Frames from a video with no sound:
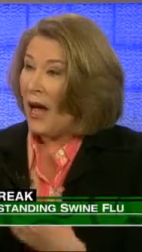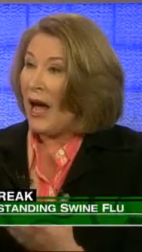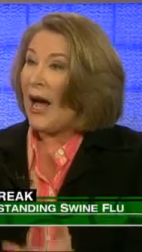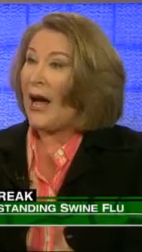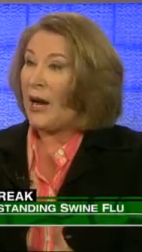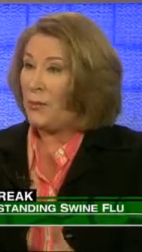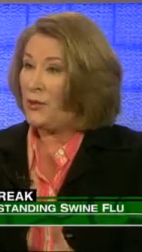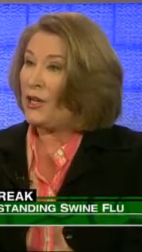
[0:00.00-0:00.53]

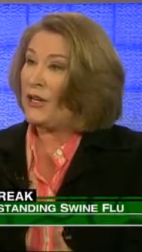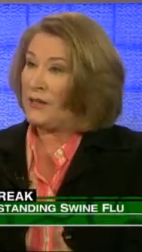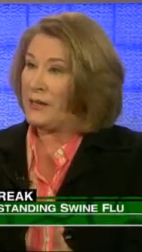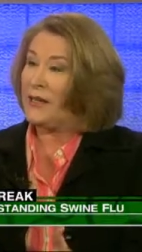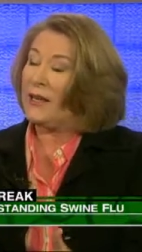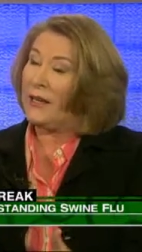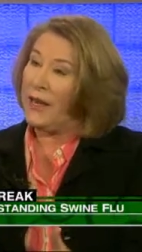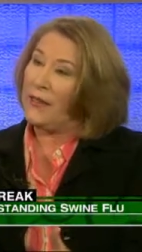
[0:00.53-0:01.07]
Objects
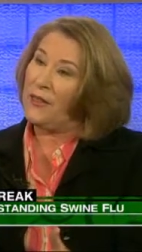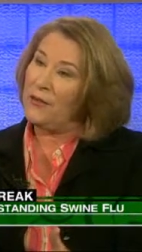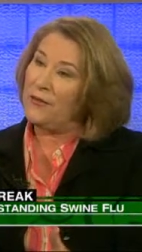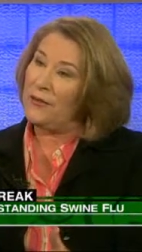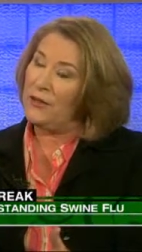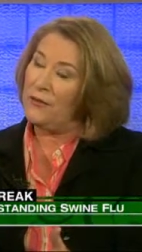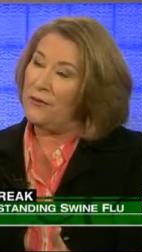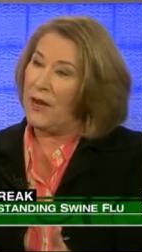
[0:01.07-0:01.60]
can get the
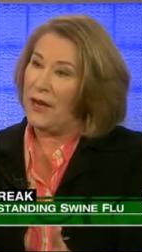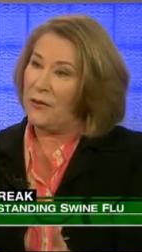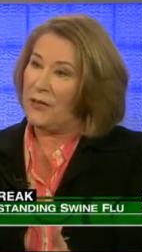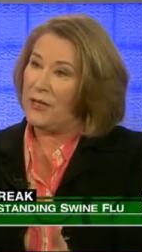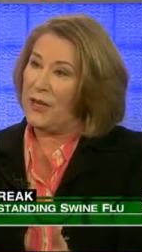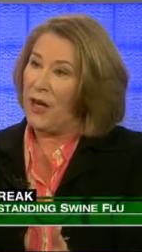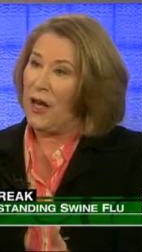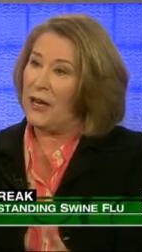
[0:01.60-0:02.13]
flu
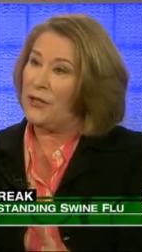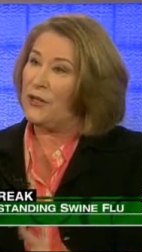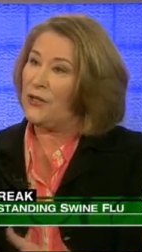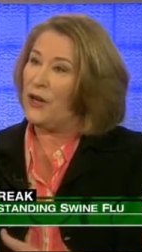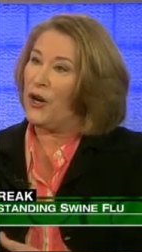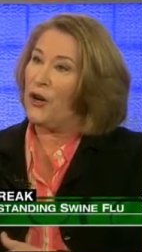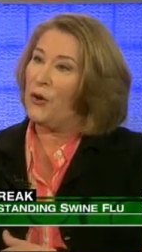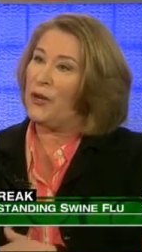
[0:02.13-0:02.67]
virus on it.
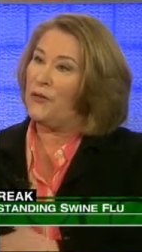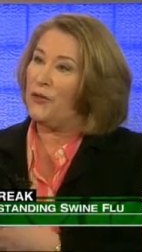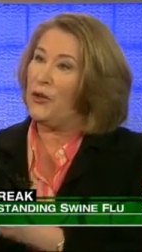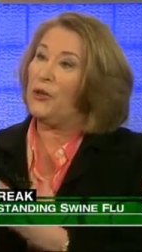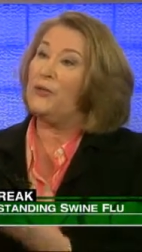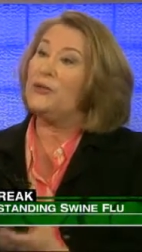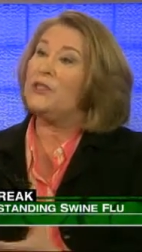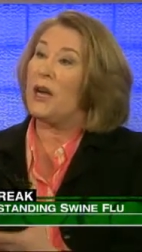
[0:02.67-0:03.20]
So if
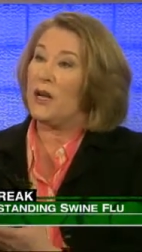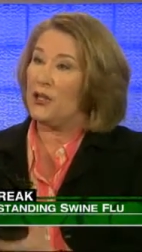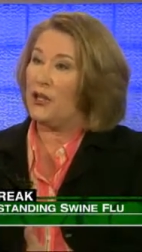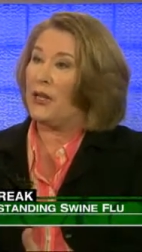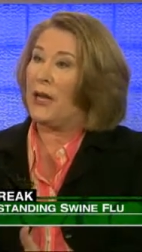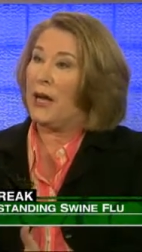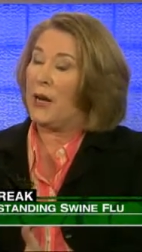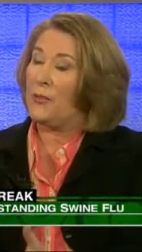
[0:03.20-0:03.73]
you
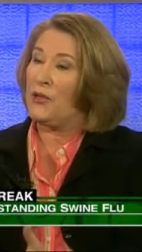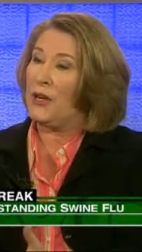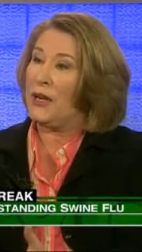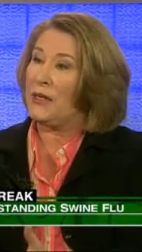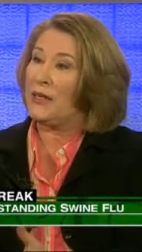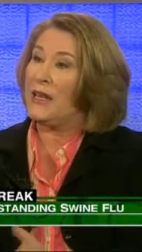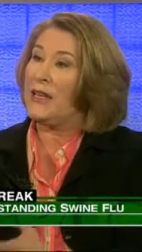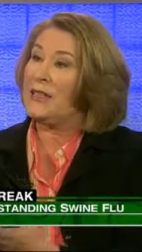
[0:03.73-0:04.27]
touch an
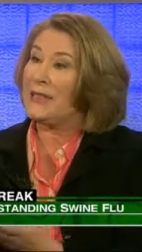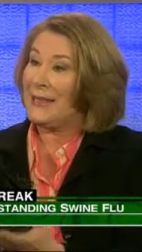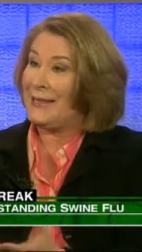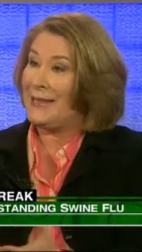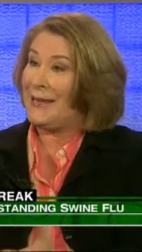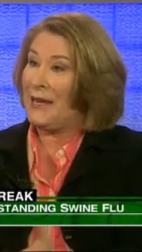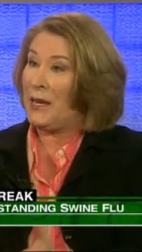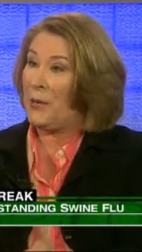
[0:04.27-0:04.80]
object that is
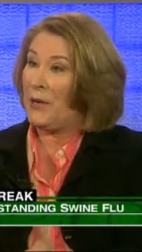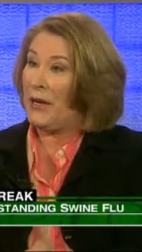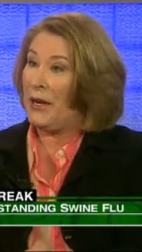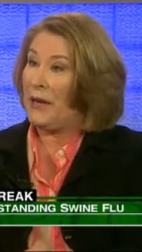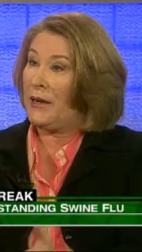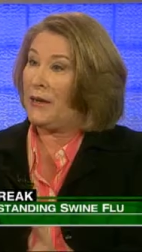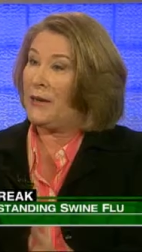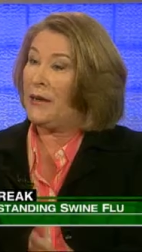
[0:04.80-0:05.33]

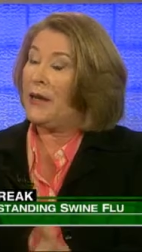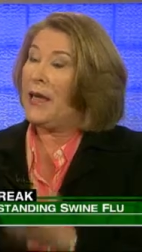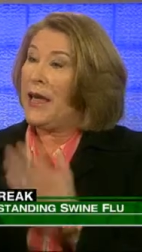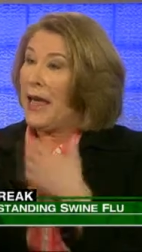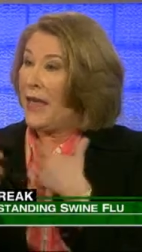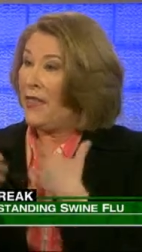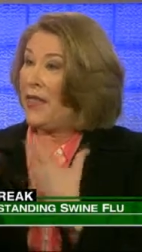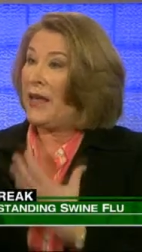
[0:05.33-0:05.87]
contaminated
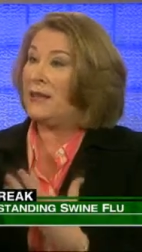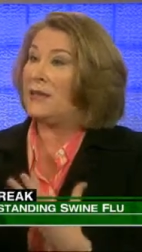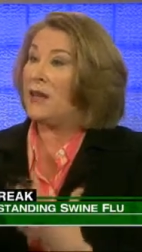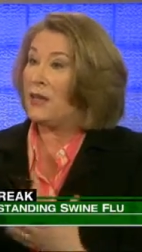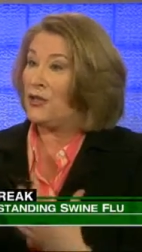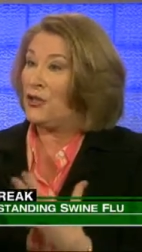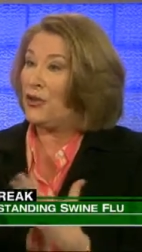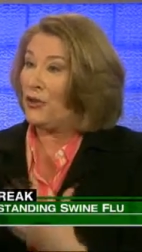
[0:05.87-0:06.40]
and then
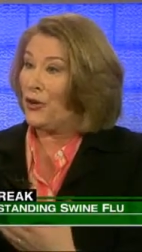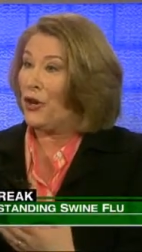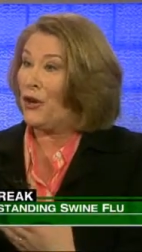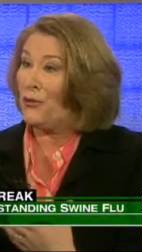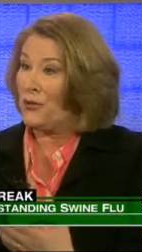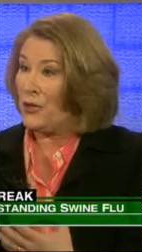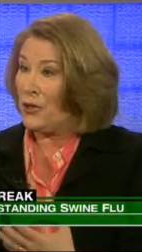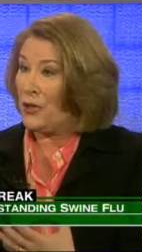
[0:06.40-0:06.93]
touch your
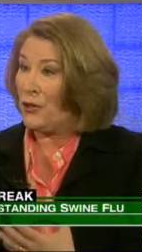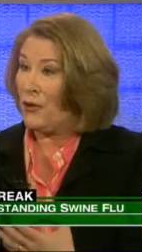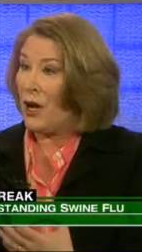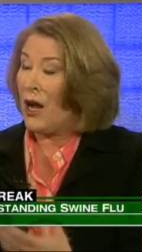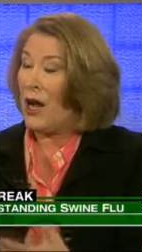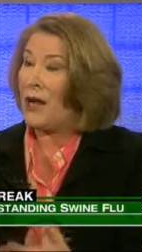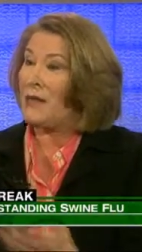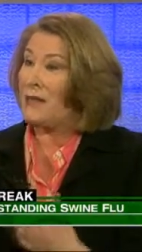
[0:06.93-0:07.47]
nose and your
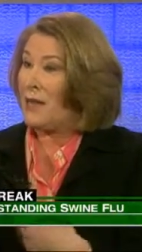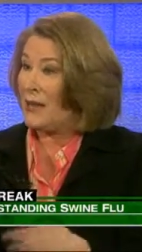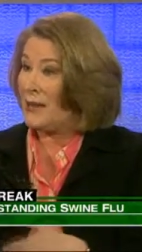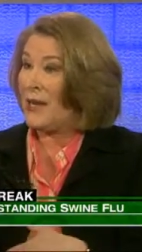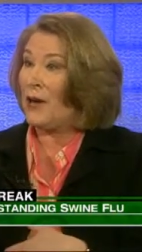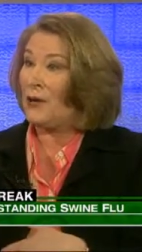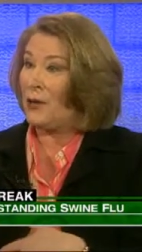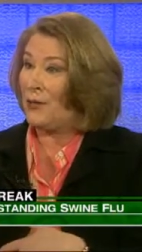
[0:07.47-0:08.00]
eyes,
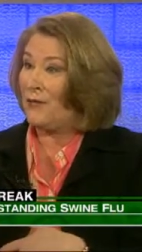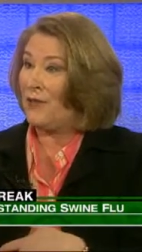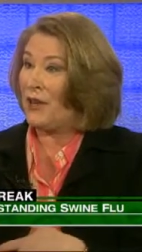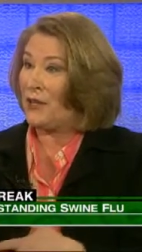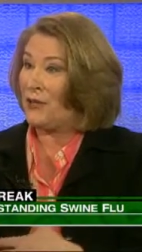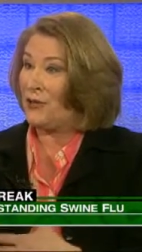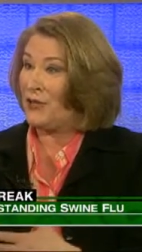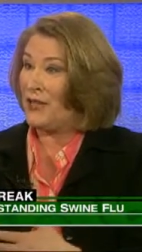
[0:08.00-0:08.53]
that's how you
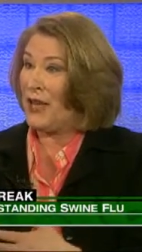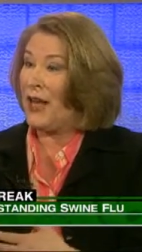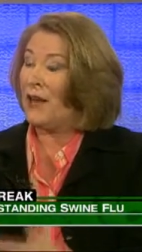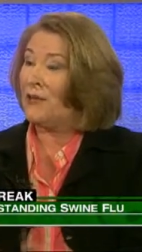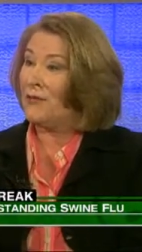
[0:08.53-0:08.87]
infect yourself.